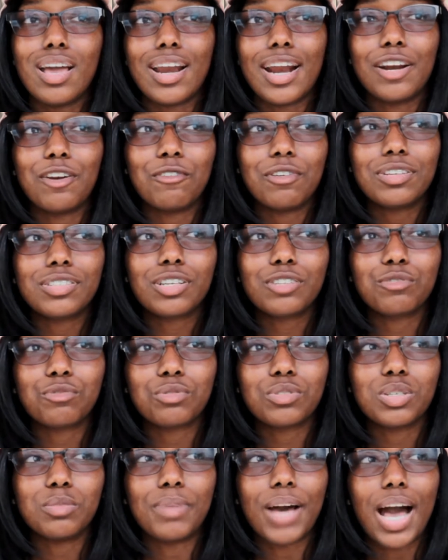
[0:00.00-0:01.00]
and I know it sounds
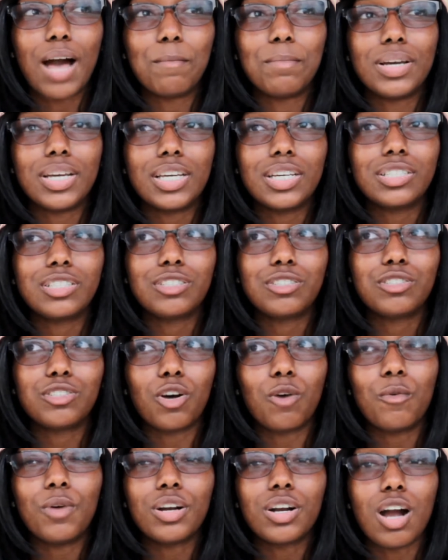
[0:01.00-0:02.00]
really bad, but it's
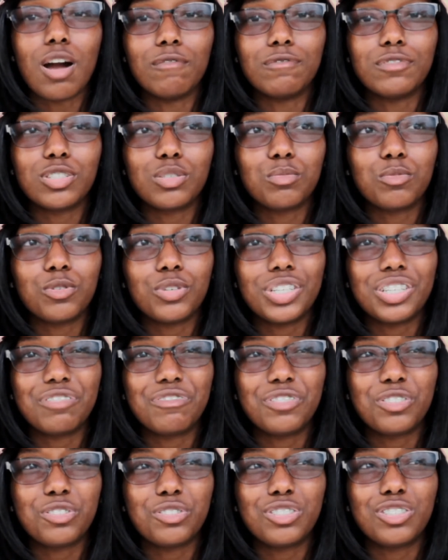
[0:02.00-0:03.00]
so uncomfortable. It
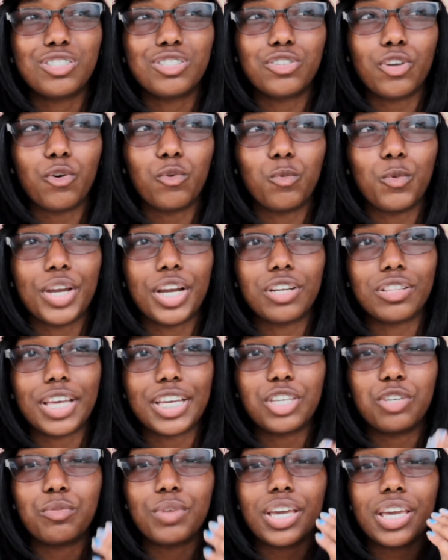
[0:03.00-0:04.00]
feels so weird,
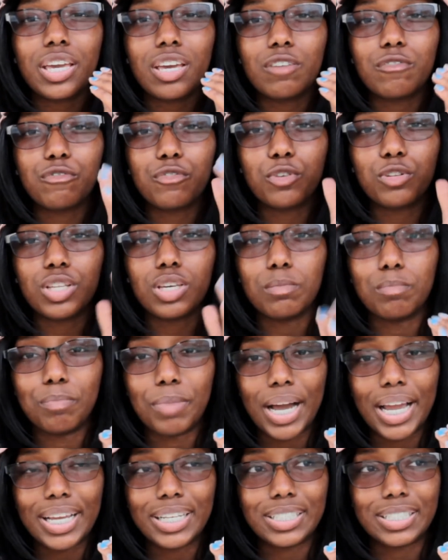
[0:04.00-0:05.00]
like you can't fully
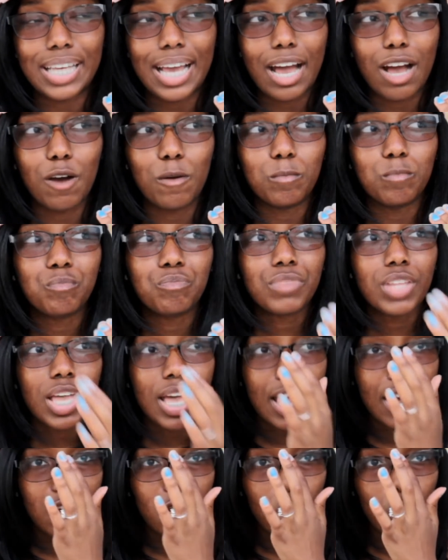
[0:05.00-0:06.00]
bite down,
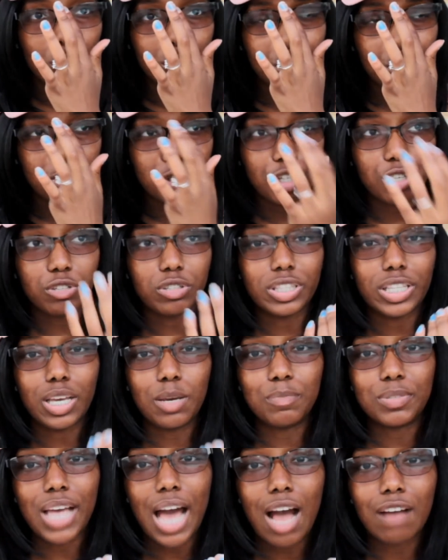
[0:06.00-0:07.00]
and also your
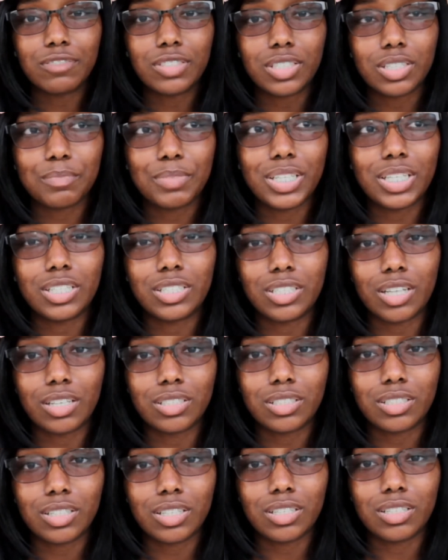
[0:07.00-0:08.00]
lips have to be
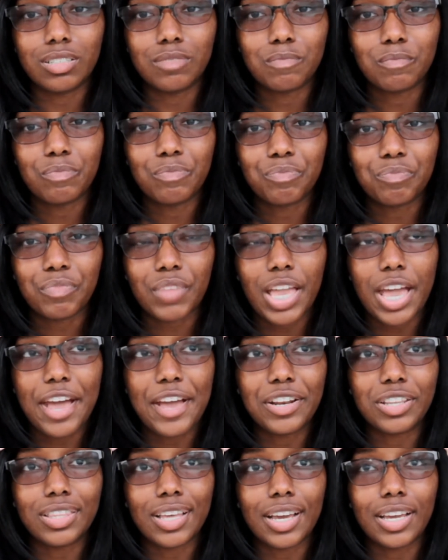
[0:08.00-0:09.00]
adjusted
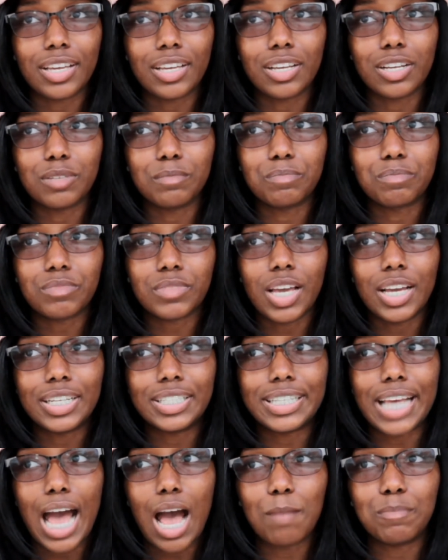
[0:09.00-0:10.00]
and like
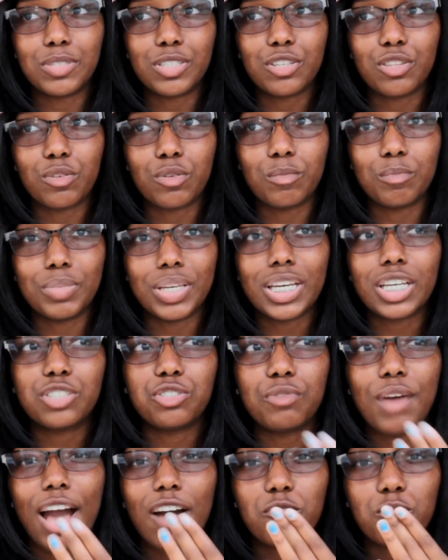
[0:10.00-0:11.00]
adapt to the, because
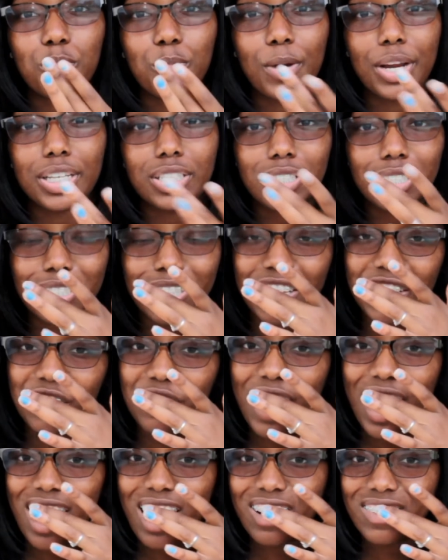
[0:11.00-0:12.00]
you have braces, like
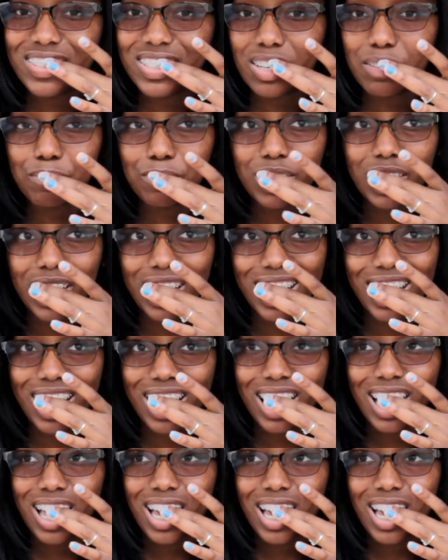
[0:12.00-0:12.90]
you have something